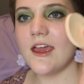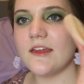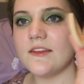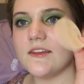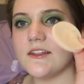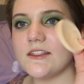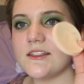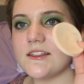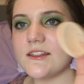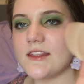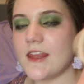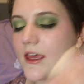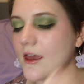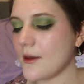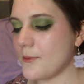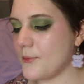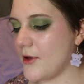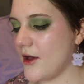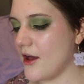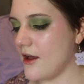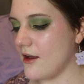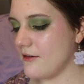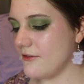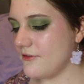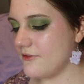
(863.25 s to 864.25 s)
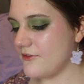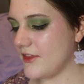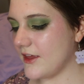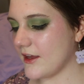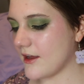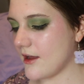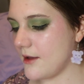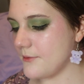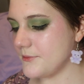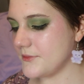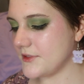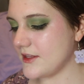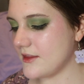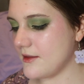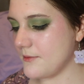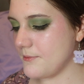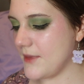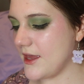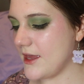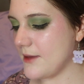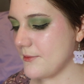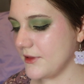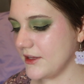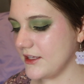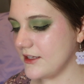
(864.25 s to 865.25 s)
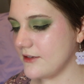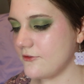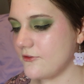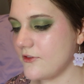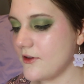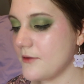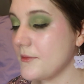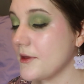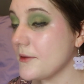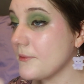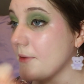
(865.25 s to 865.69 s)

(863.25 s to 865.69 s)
And this is like a puff that comes in the Maybelline Fit Me